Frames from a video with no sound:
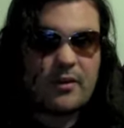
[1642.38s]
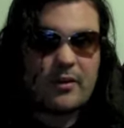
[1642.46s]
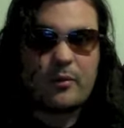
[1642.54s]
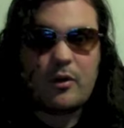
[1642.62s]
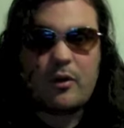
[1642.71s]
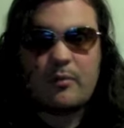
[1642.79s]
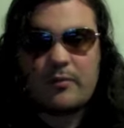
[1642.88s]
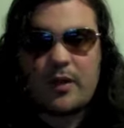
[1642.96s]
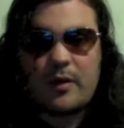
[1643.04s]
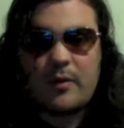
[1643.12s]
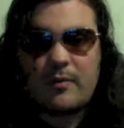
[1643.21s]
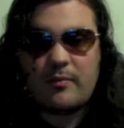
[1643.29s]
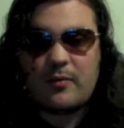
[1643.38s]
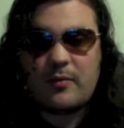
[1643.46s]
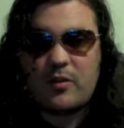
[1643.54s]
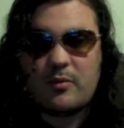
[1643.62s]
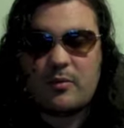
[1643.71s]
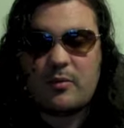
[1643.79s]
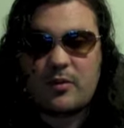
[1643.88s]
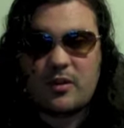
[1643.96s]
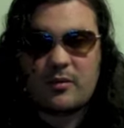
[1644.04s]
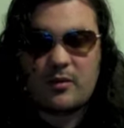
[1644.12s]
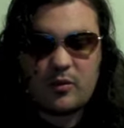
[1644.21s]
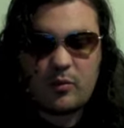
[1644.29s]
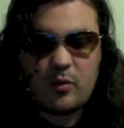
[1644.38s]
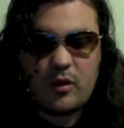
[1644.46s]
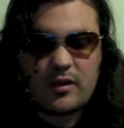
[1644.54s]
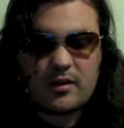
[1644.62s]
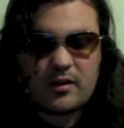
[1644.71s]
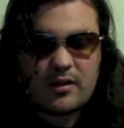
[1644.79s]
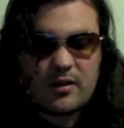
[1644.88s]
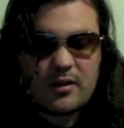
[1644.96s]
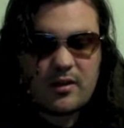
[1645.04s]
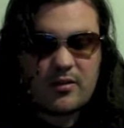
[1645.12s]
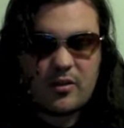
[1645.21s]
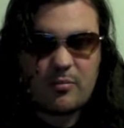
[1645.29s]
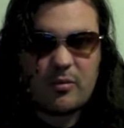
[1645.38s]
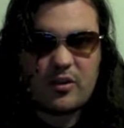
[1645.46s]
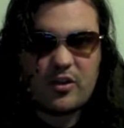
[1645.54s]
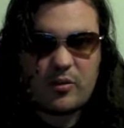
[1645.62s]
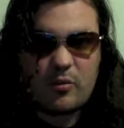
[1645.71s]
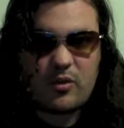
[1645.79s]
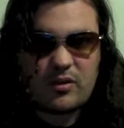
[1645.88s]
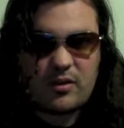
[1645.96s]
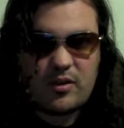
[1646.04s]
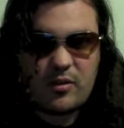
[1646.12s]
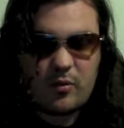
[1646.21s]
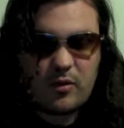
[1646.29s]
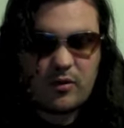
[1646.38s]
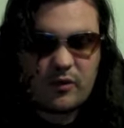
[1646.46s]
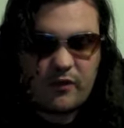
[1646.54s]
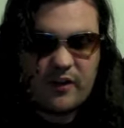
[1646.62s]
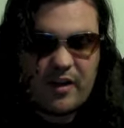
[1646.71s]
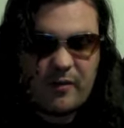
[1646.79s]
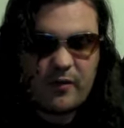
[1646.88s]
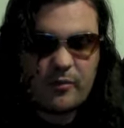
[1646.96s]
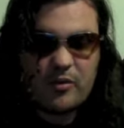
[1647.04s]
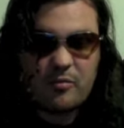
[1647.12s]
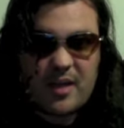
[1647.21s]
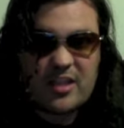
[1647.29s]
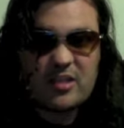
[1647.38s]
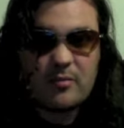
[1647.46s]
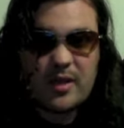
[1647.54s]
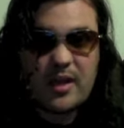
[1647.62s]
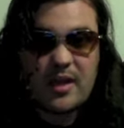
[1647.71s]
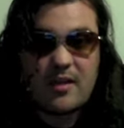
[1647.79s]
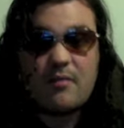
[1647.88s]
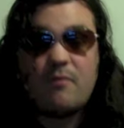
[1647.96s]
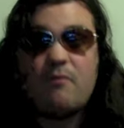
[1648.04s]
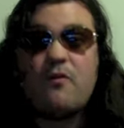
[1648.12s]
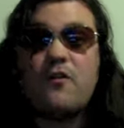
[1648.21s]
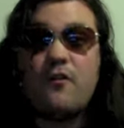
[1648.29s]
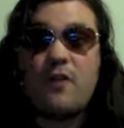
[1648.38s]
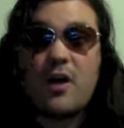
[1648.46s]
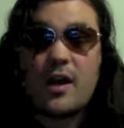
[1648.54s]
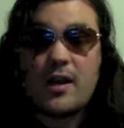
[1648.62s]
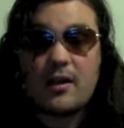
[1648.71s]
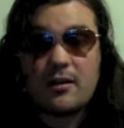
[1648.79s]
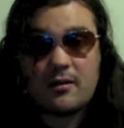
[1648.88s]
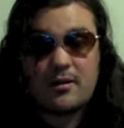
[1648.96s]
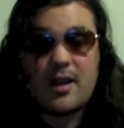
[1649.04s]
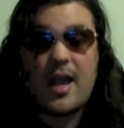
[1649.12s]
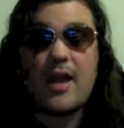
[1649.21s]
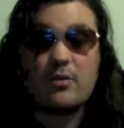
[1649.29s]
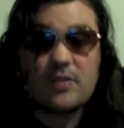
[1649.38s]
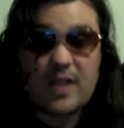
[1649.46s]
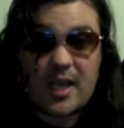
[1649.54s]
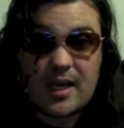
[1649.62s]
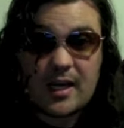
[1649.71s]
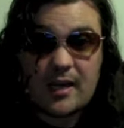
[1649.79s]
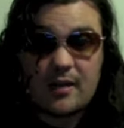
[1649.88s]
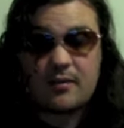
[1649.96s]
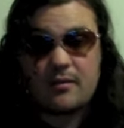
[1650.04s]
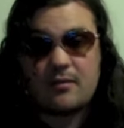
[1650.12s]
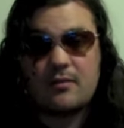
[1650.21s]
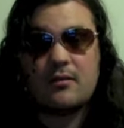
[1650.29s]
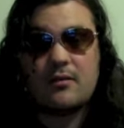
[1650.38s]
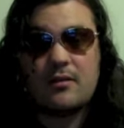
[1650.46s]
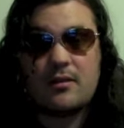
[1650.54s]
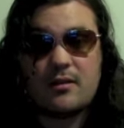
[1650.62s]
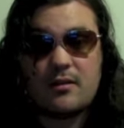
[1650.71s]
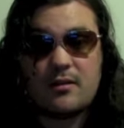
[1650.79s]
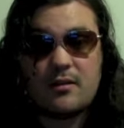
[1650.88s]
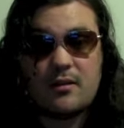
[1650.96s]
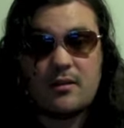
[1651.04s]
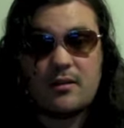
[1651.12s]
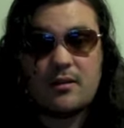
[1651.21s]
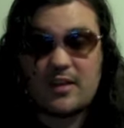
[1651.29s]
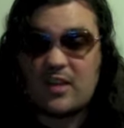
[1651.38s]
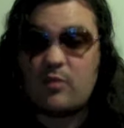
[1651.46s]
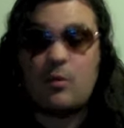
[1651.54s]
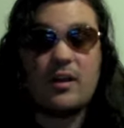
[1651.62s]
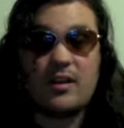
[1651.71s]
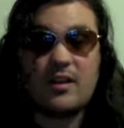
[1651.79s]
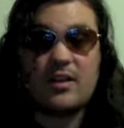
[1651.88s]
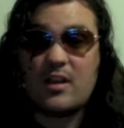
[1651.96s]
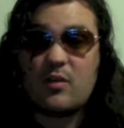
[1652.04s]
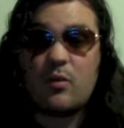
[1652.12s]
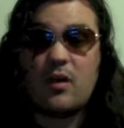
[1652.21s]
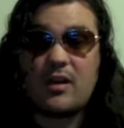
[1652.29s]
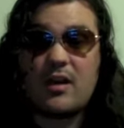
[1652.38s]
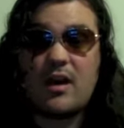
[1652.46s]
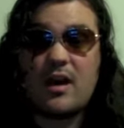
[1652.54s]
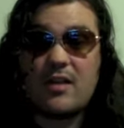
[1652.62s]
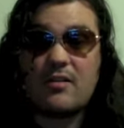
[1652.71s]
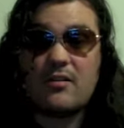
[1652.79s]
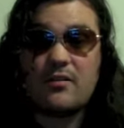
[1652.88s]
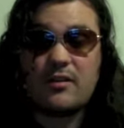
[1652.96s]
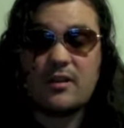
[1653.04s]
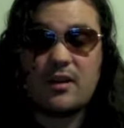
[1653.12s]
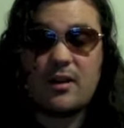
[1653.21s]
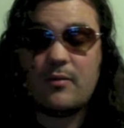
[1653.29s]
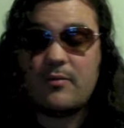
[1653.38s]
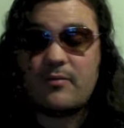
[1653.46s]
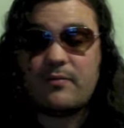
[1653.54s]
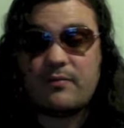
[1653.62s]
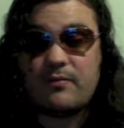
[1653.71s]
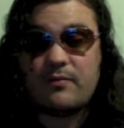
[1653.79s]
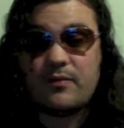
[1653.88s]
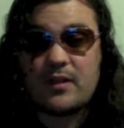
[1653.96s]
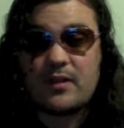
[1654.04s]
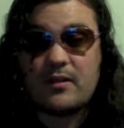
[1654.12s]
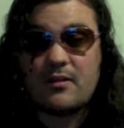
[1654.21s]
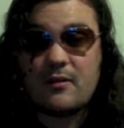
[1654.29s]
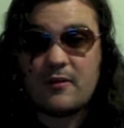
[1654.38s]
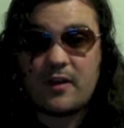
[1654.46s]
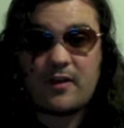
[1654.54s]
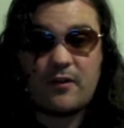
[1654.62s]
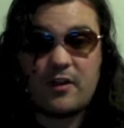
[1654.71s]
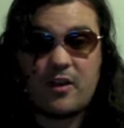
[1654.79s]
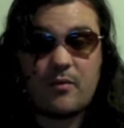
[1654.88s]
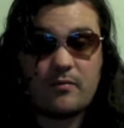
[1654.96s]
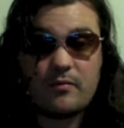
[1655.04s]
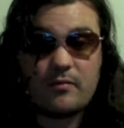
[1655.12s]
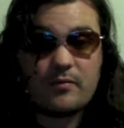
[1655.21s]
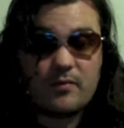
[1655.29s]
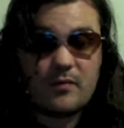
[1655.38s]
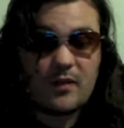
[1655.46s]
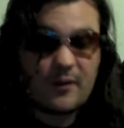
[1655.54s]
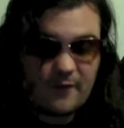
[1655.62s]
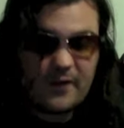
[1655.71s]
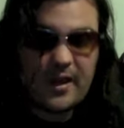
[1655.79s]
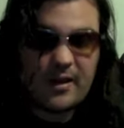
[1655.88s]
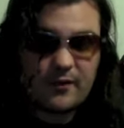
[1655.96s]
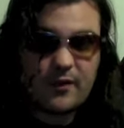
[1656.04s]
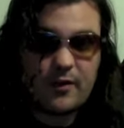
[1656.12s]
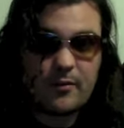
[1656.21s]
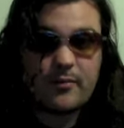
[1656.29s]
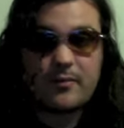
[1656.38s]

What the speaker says: Well, anyway, this is what for a fan film was meant to be: fun, entertaining. And that's what I got as you know, fan film.